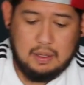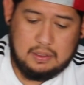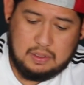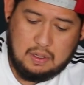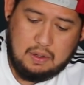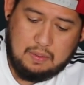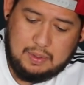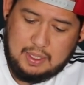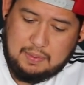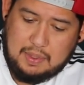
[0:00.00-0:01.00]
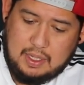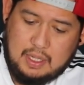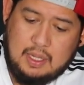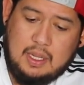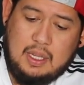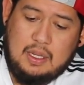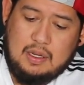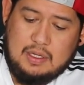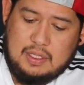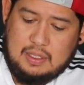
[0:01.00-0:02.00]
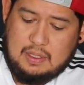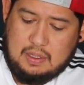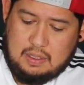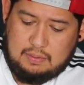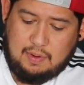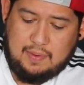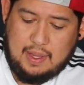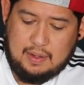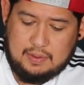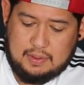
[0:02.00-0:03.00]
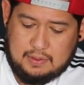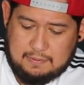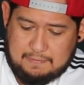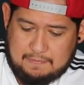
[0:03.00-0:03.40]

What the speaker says: So we're gonna be using the 12-ounce